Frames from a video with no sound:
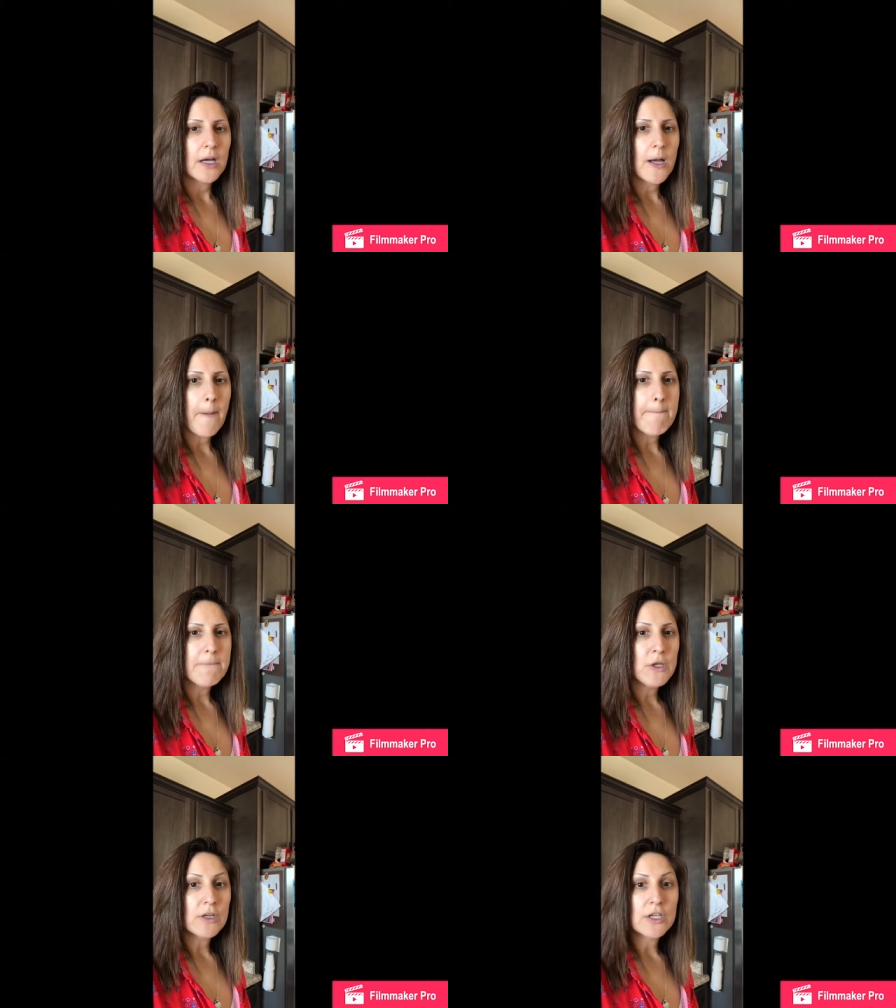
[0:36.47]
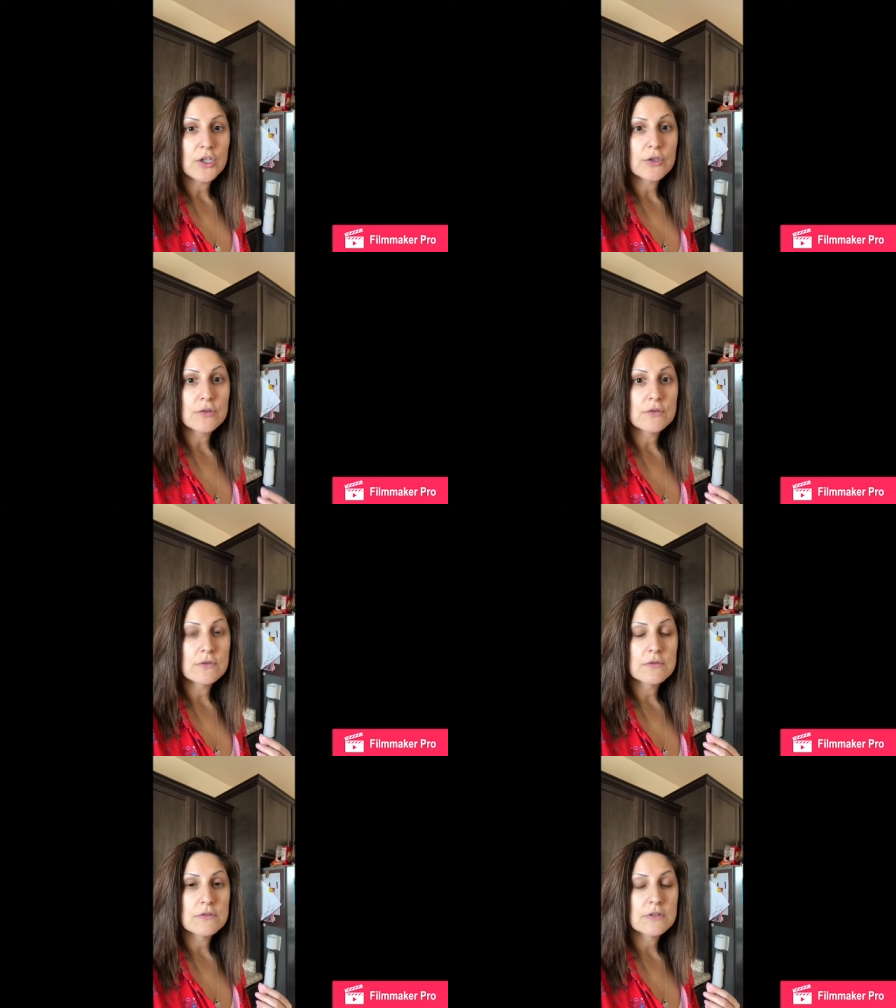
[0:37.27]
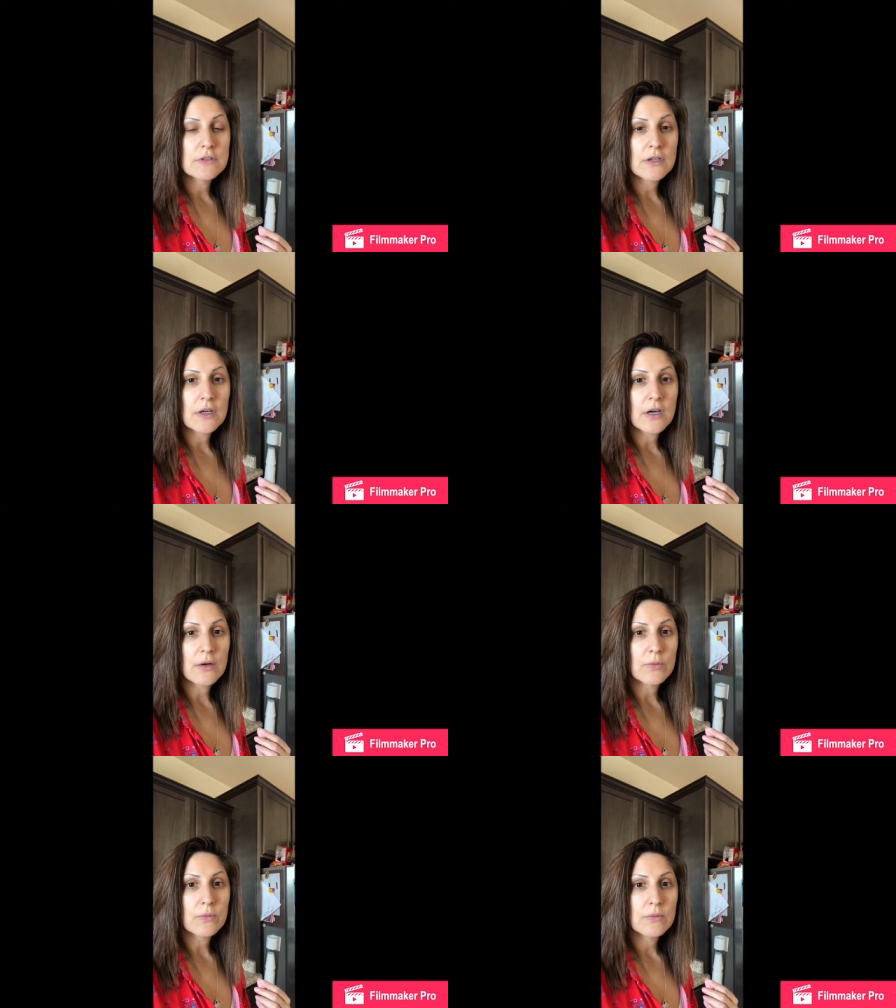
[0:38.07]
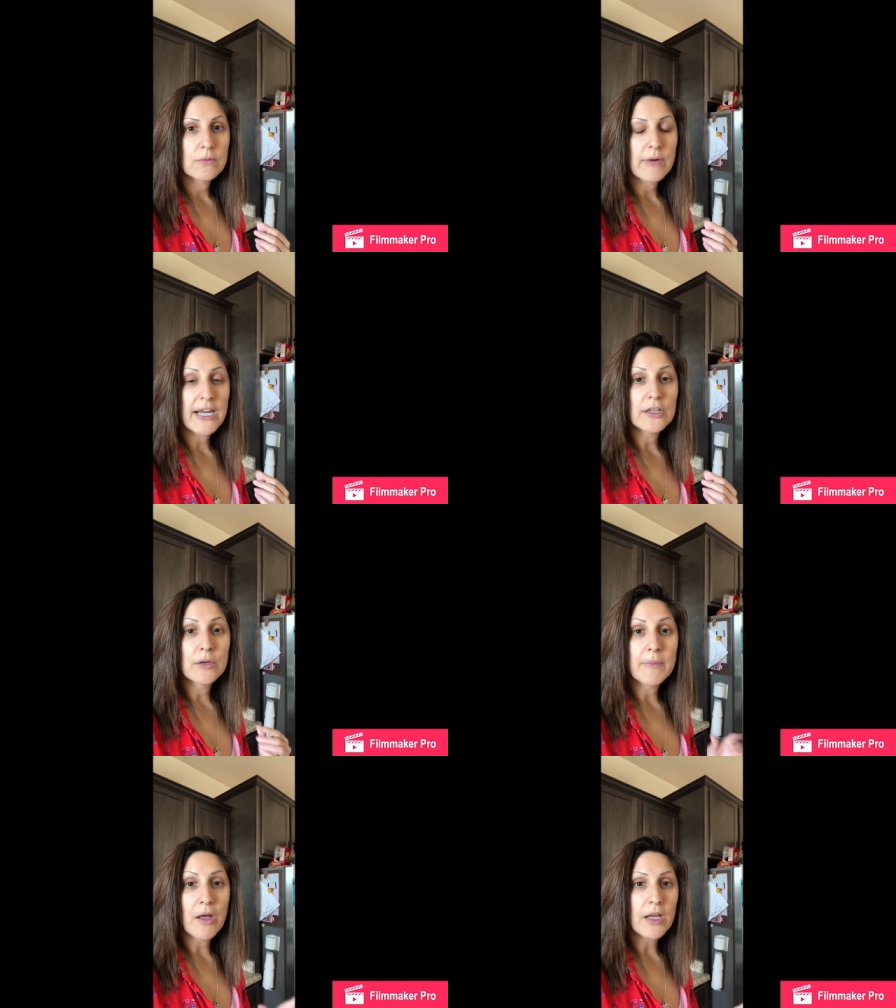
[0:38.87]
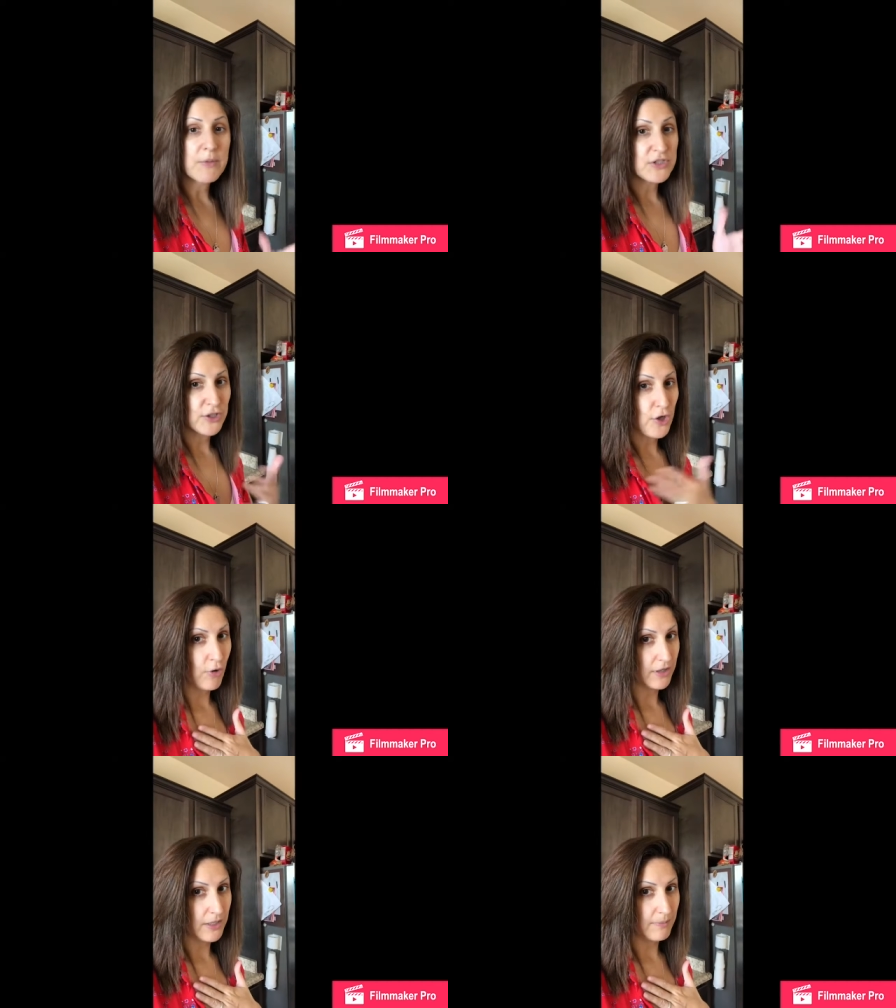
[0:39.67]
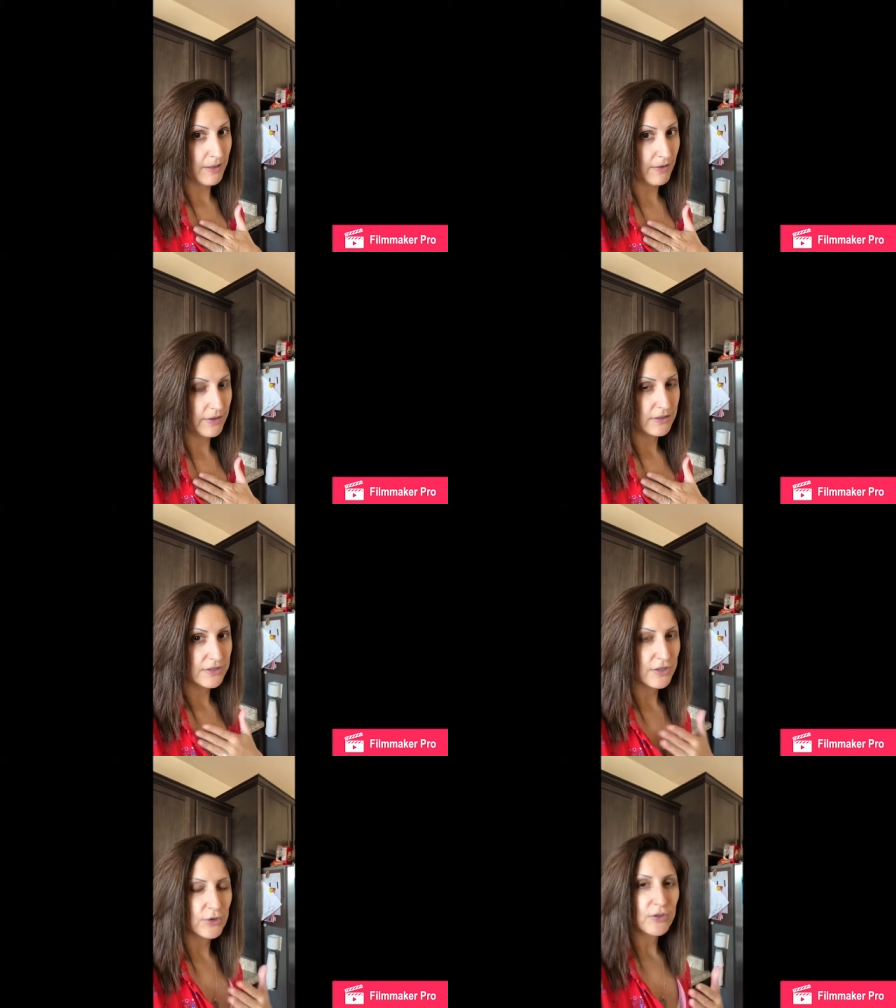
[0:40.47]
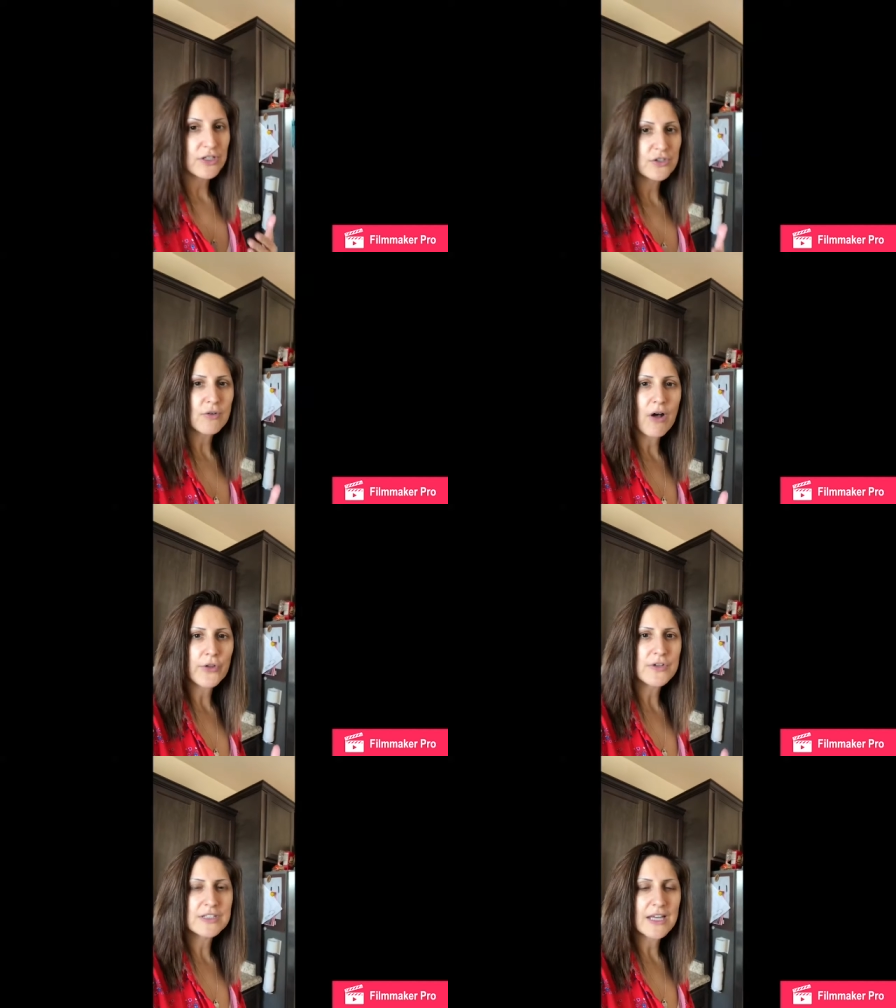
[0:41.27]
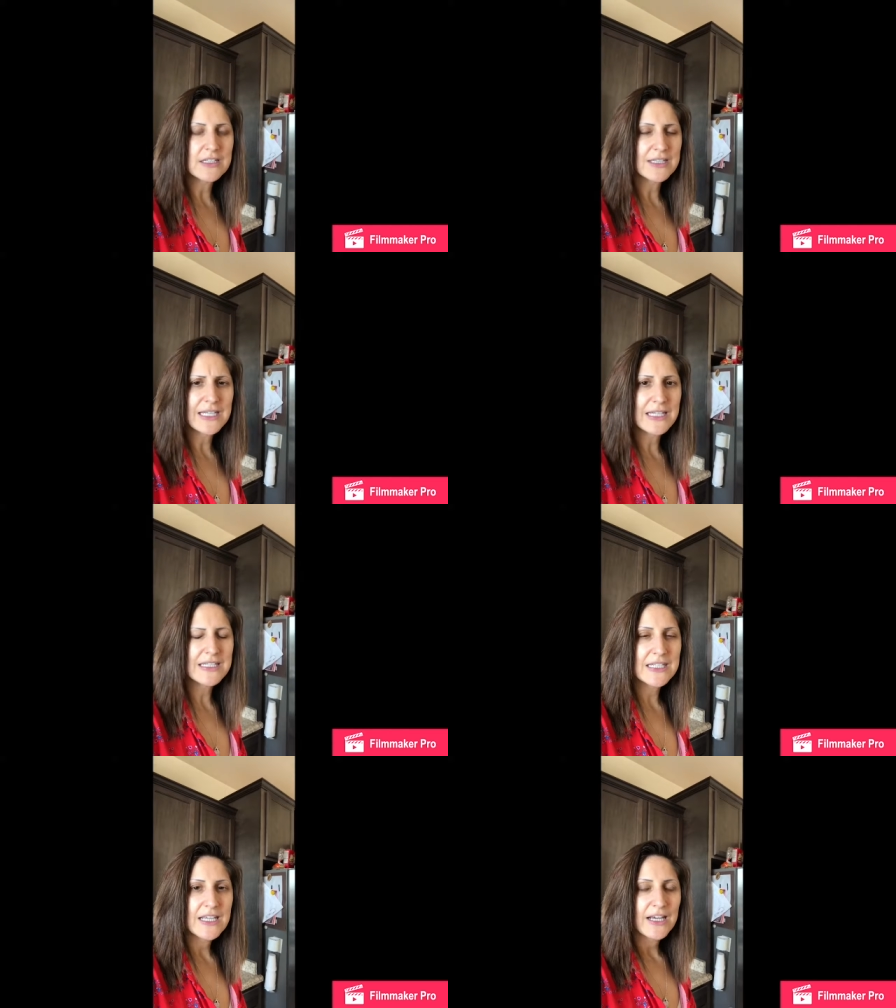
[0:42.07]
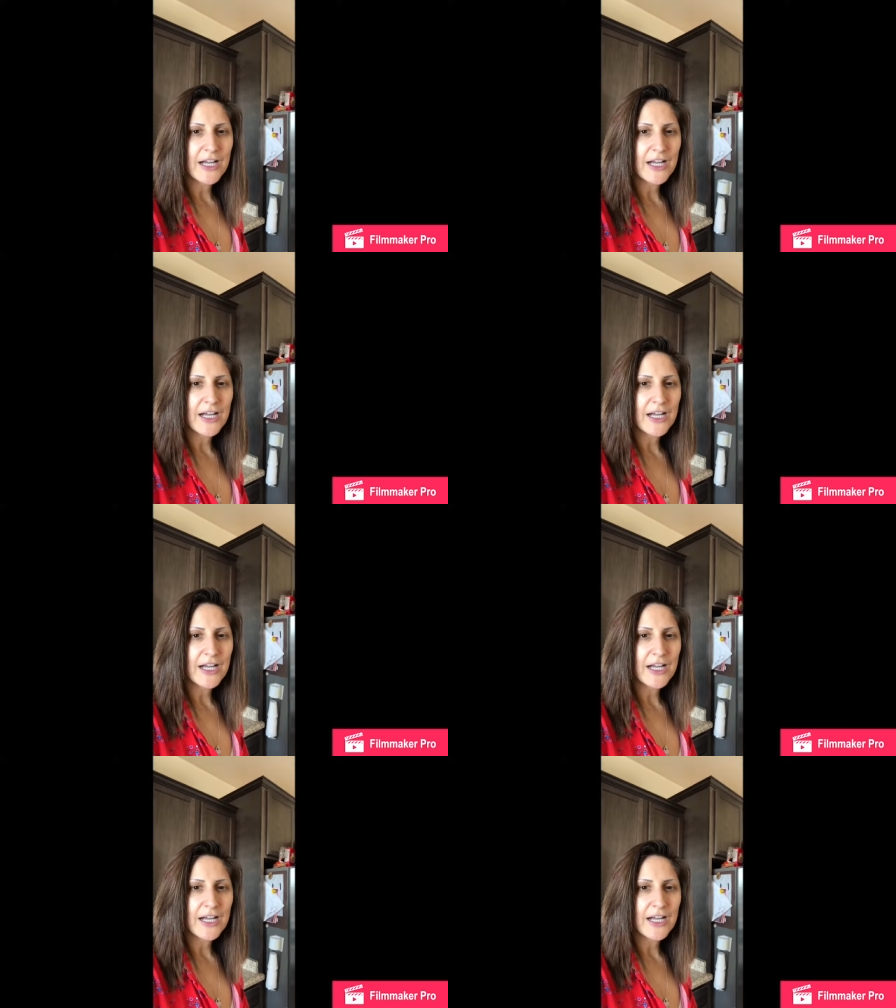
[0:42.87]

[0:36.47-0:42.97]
Um, you can use uh, regular milk. I'm using coconut milk. So you can do all those kinds of things.